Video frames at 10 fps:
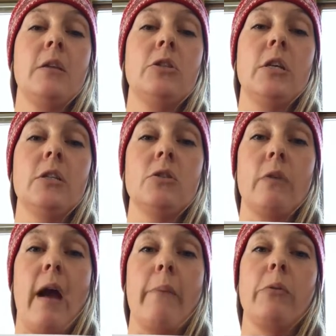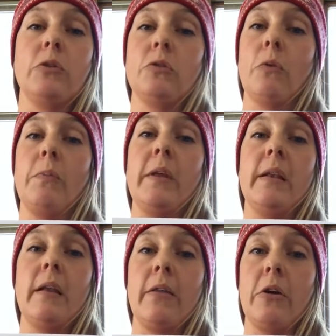chin strap, which will be
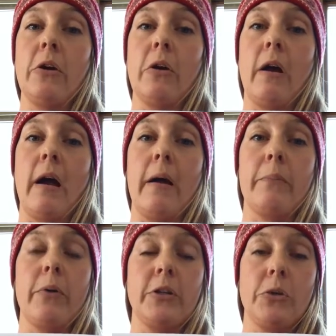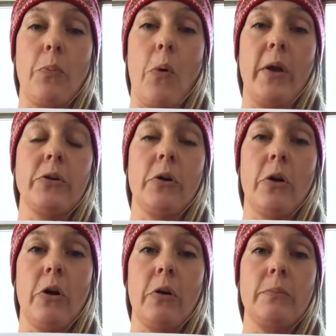another pressure point or a
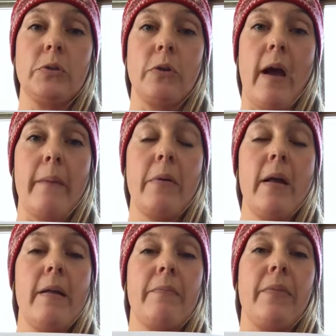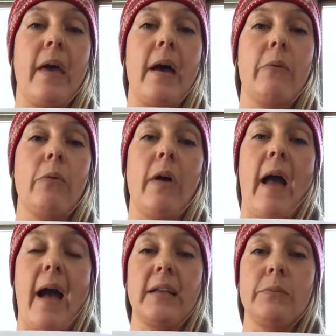curb strap that will
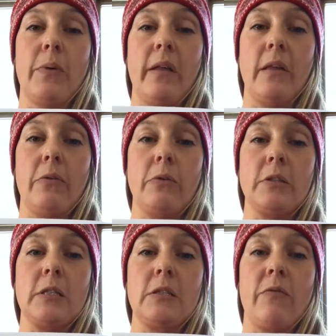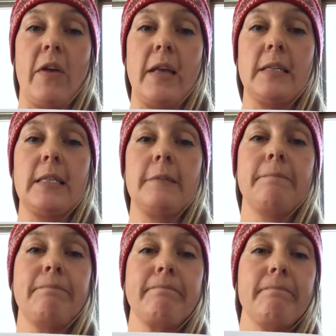act upon that horse's face.
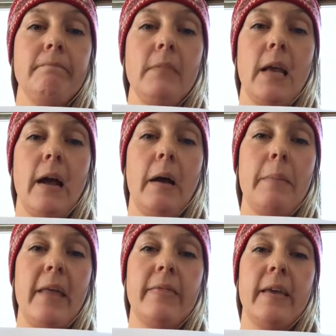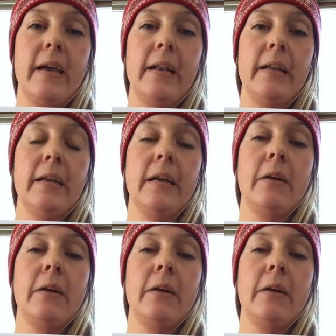And then